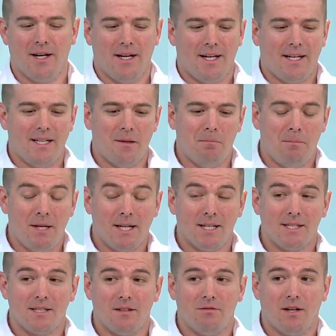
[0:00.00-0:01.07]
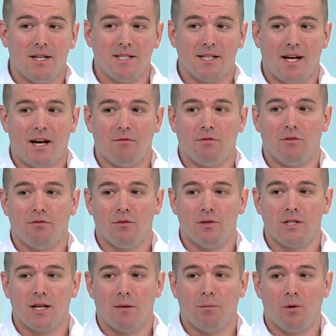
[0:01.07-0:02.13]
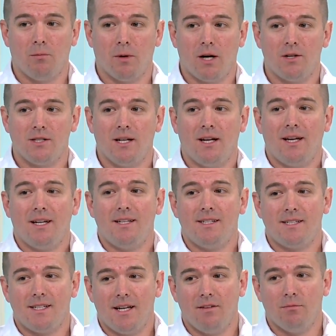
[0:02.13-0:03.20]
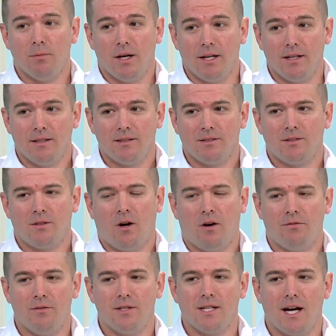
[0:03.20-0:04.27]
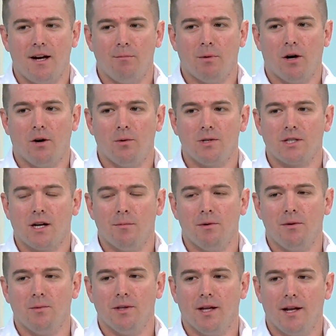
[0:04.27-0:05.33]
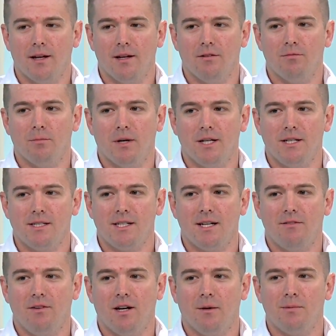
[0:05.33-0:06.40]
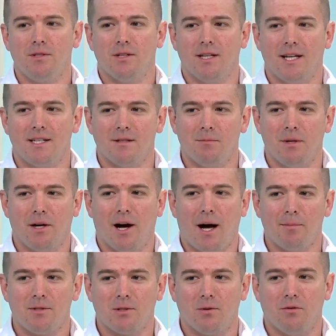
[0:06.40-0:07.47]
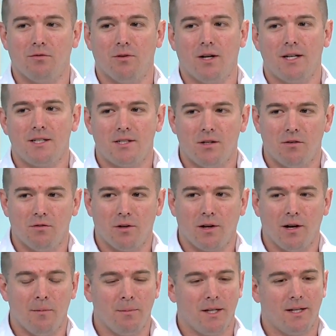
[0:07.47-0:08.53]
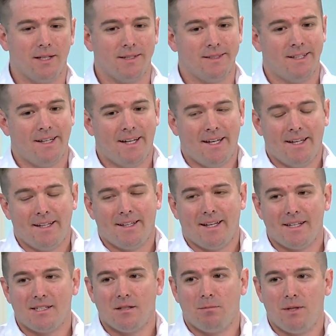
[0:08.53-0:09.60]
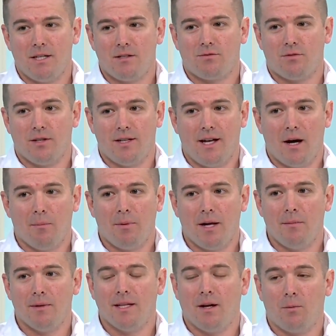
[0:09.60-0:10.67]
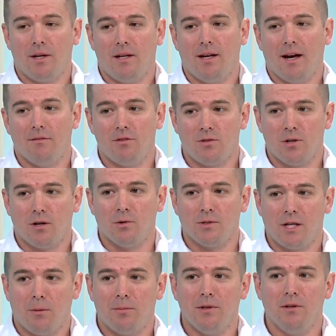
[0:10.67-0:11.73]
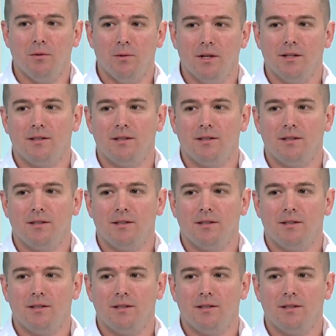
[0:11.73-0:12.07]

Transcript: And the biggest advice I have for first time homebuyers is save money oftentimes borrowers come in with not enough money saved up, so that's a big obstacle for mm -hmm. us mm-hmm. to overcome because that's the piece for the down payment that we have struggles helping you with.